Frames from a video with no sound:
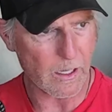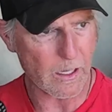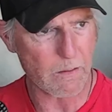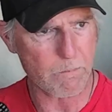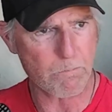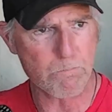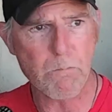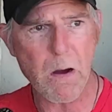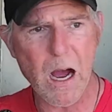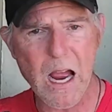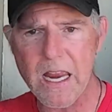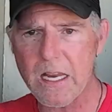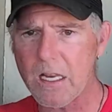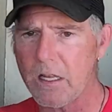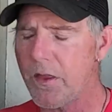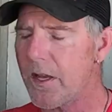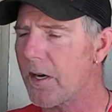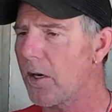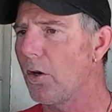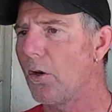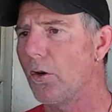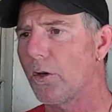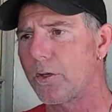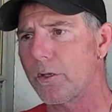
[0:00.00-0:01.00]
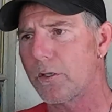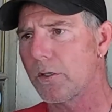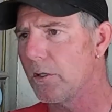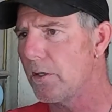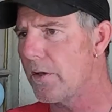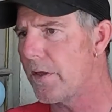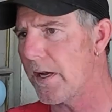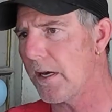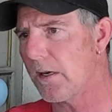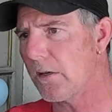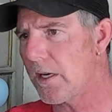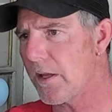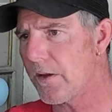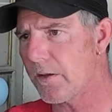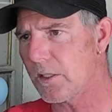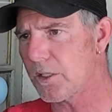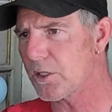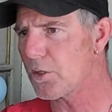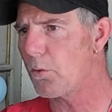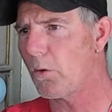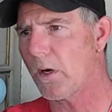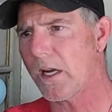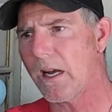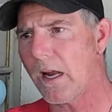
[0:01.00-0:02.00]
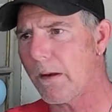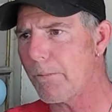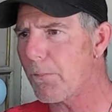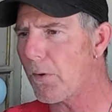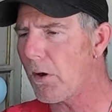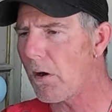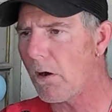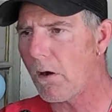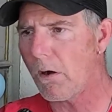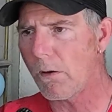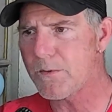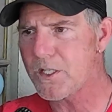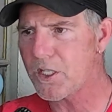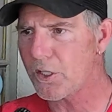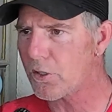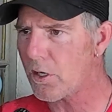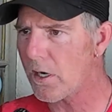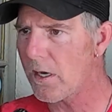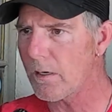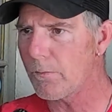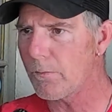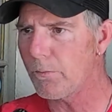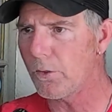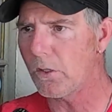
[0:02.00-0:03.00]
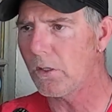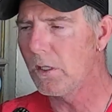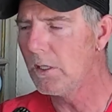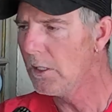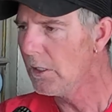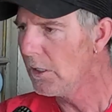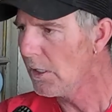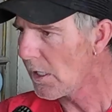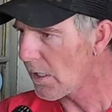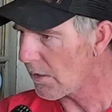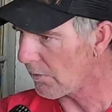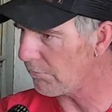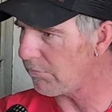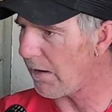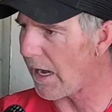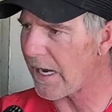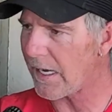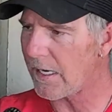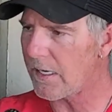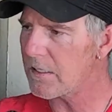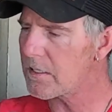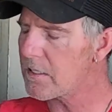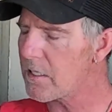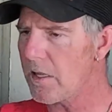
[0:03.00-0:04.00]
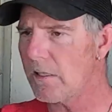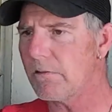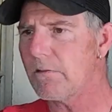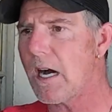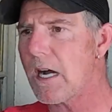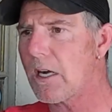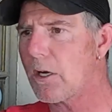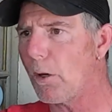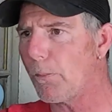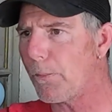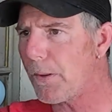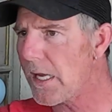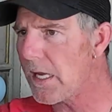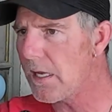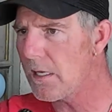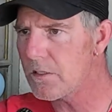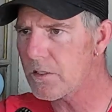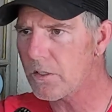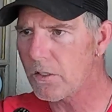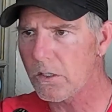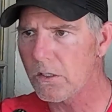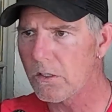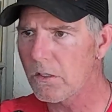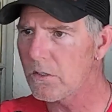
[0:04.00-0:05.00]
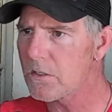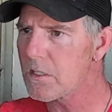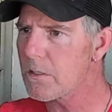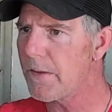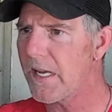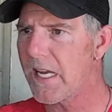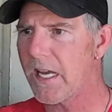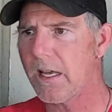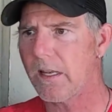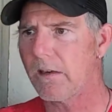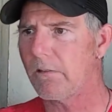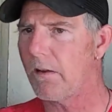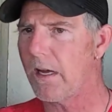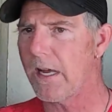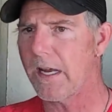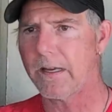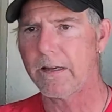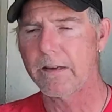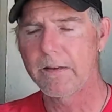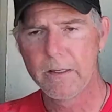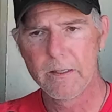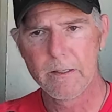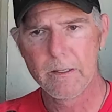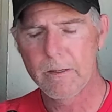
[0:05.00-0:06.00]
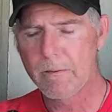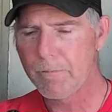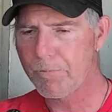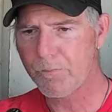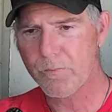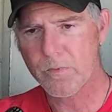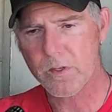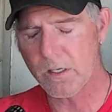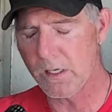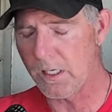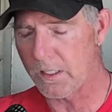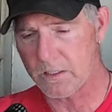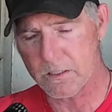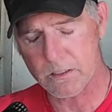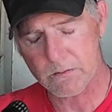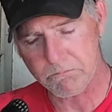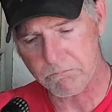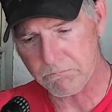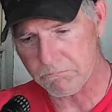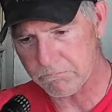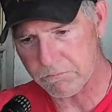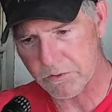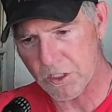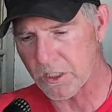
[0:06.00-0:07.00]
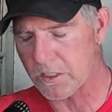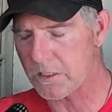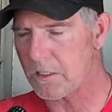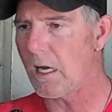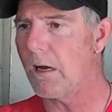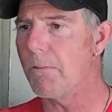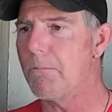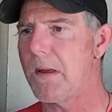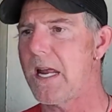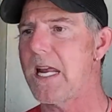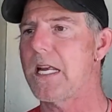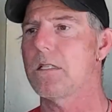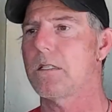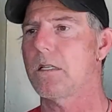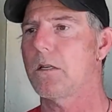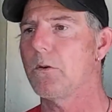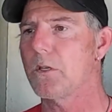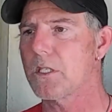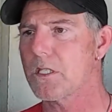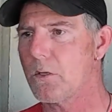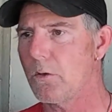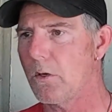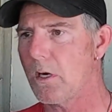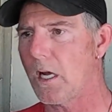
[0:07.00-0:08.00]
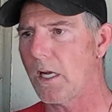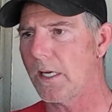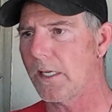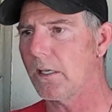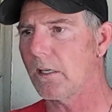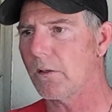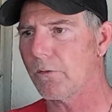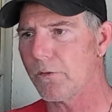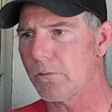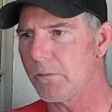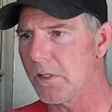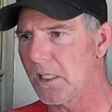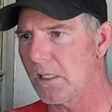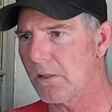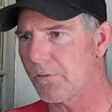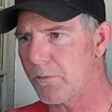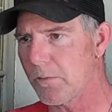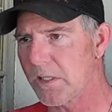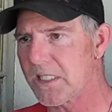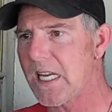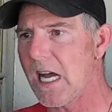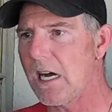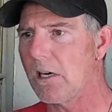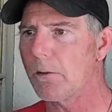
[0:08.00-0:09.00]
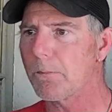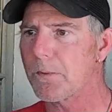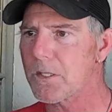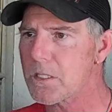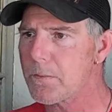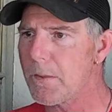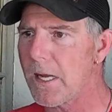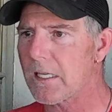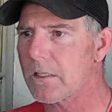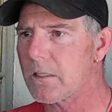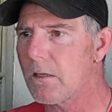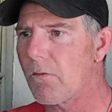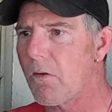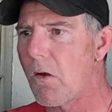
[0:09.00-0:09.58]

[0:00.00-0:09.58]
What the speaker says: Mike and their whole crew down there in 29 Palms, incredible. Linus and the La Copines girls, man, like it's just amazing what's going on here from a talent perspective.